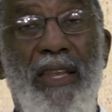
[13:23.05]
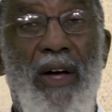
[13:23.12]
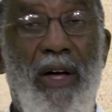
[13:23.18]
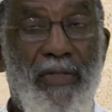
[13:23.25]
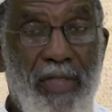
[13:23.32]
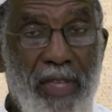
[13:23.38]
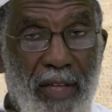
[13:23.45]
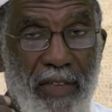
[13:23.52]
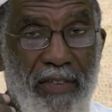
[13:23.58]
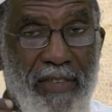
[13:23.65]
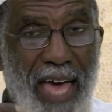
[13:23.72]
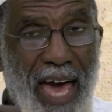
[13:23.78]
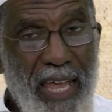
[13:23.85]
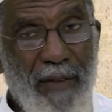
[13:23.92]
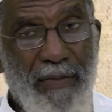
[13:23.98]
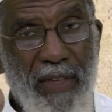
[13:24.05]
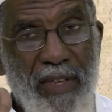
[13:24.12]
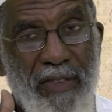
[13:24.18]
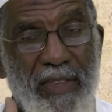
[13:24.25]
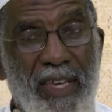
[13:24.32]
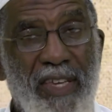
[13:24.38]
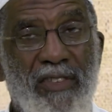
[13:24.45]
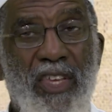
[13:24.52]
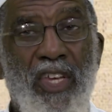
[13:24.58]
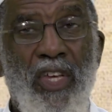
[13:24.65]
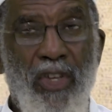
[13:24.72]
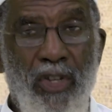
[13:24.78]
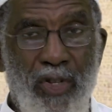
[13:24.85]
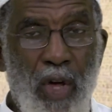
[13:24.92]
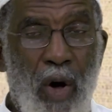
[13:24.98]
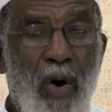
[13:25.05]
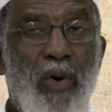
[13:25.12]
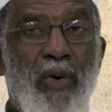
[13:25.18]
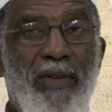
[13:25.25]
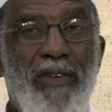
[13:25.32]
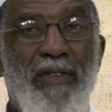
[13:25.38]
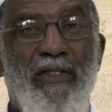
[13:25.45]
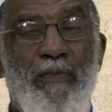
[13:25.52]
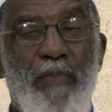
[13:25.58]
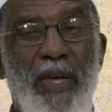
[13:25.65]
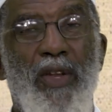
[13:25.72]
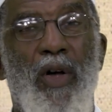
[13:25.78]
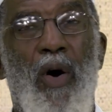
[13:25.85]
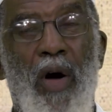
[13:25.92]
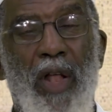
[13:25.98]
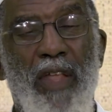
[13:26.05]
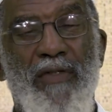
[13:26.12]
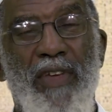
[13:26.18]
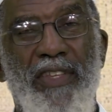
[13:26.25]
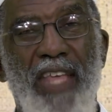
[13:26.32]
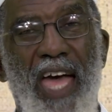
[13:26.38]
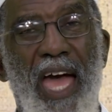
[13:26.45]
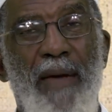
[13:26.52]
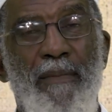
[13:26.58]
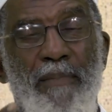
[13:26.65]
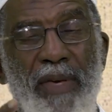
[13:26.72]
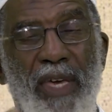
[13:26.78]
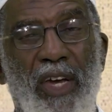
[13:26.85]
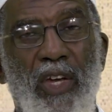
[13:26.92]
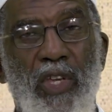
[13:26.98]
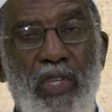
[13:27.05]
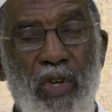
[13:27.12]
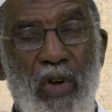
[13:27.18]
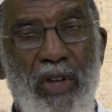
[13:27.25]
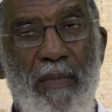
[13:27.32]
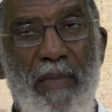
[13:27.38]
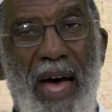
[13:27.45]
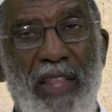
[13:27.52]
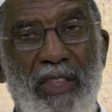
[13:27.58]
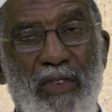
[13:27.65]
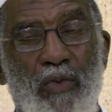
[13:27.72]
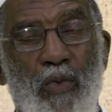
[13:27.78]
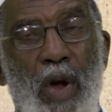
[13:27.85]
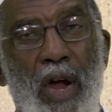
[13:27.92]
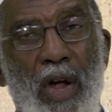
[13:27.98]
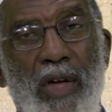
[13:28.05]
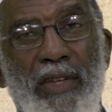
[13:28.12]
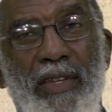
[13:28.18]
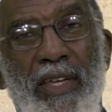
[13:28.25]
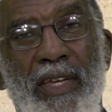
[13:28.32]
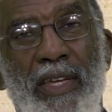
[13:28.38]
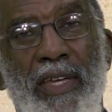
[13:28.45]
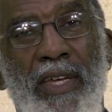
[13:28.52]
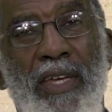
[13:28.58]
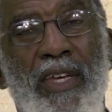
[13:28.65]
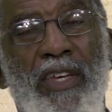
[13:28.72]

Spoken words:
And the other side of this is, don't spend all of your time being concerned about this world.